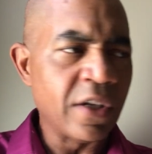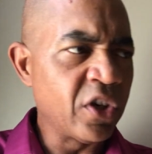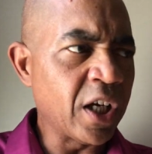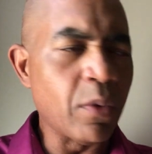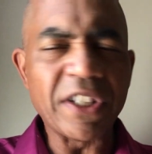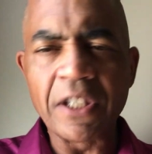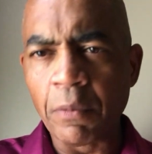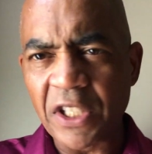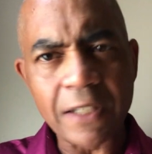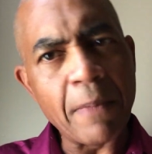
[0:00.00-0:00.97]
you're going to want them
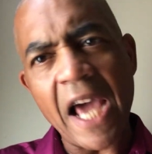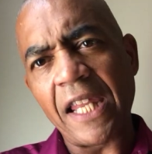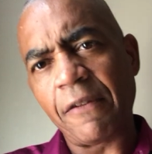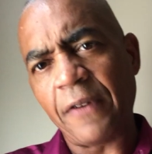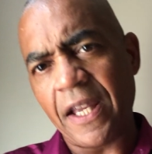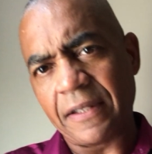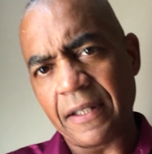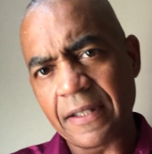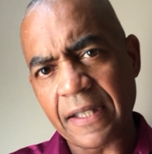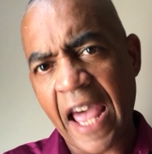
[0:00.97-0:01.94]
with smiling
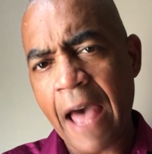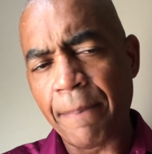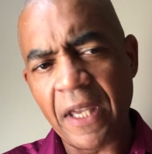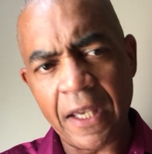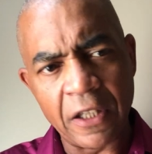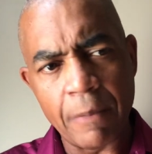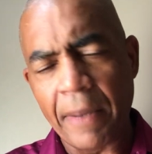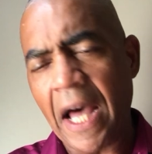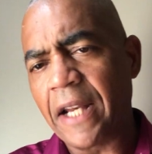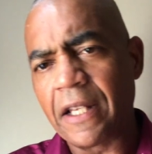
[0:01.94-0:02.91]
faces, happy, and their
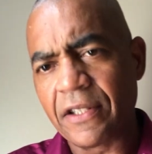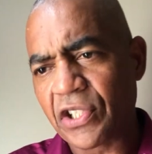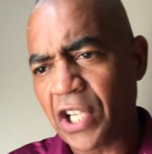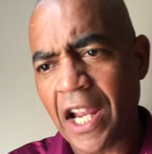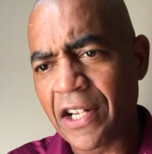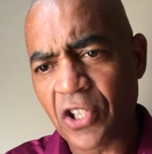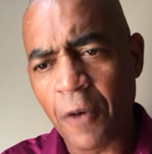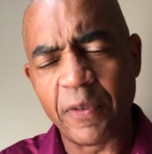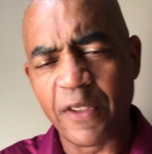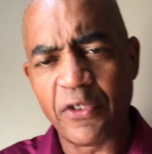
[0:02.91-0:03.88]
bodies changed,
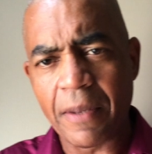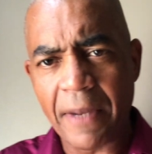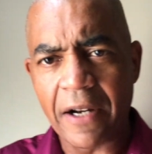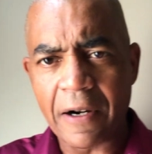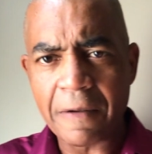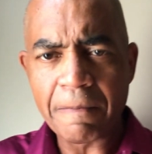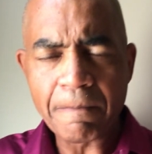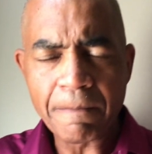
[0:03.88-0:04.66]
hopefully for the better.